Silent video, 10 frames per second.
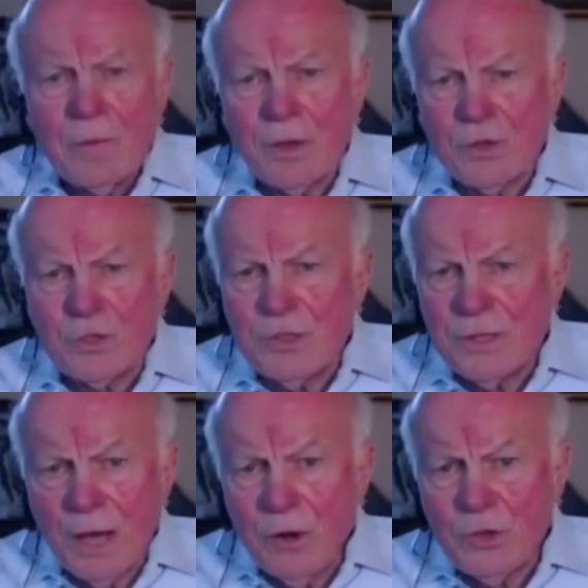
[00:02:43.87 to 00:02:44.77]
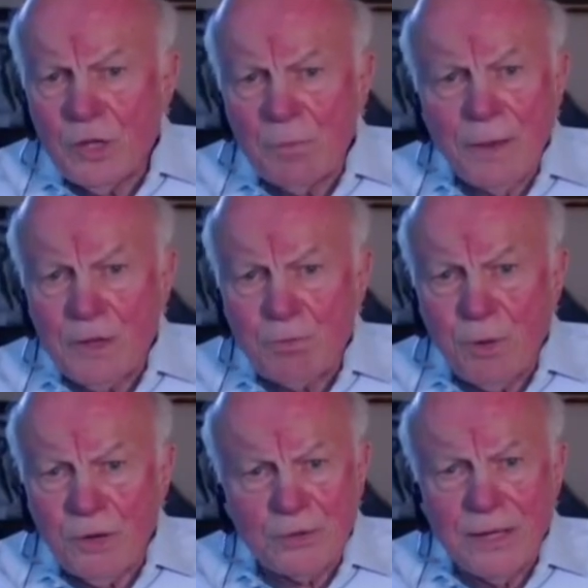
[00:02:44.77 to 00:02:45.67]
Because Donald Trump, as
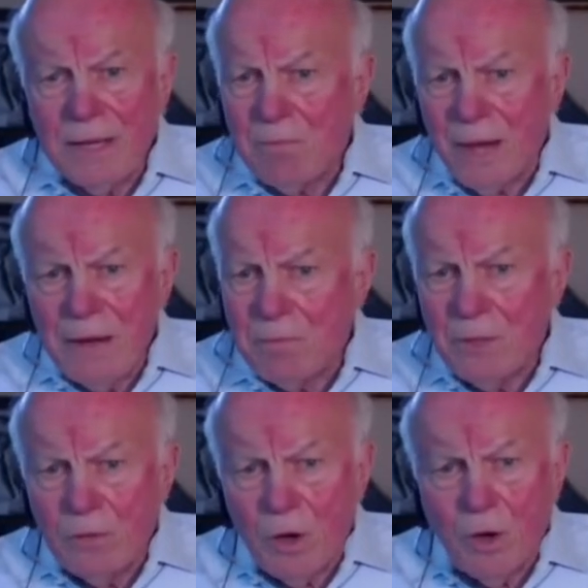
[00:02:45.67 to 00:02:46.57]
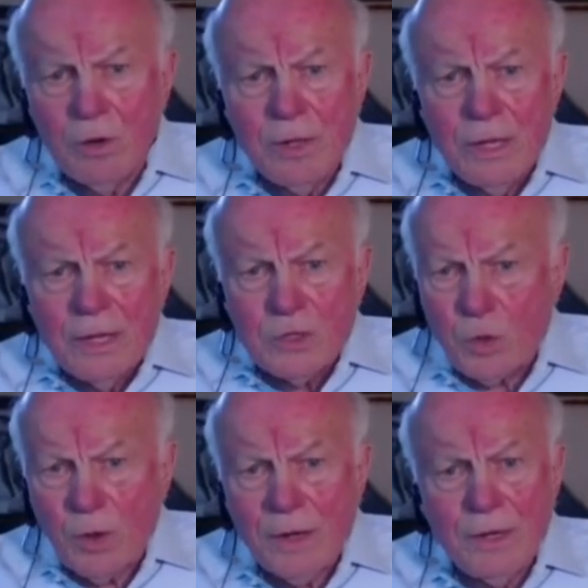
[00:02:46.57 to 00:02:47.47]
president, he might be wrong
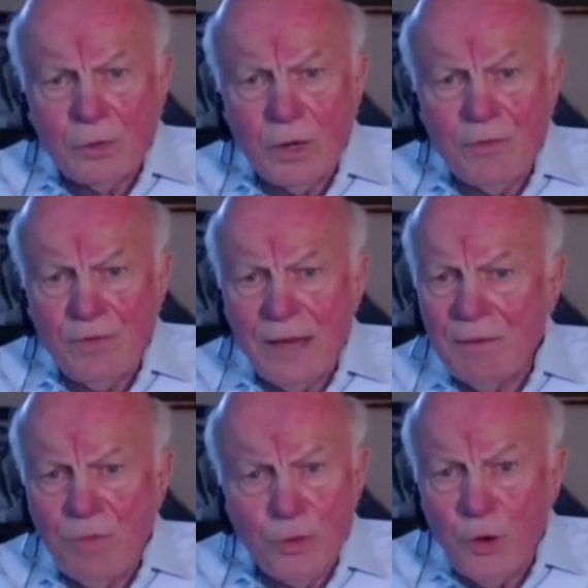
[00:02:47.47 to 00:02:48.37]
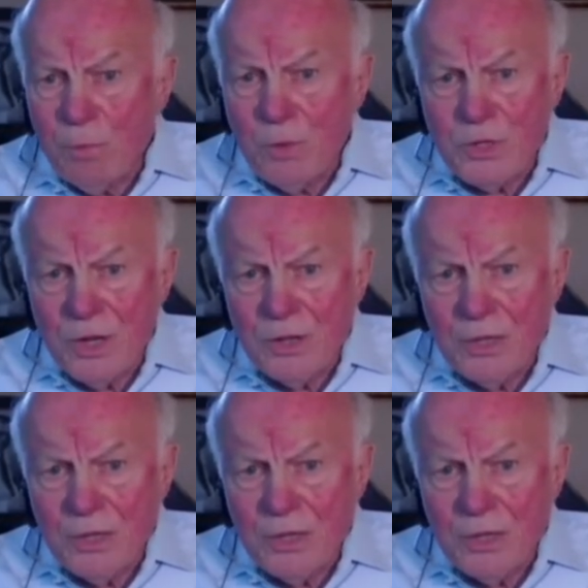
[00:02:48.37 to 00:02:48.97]
20, 25, 30% of the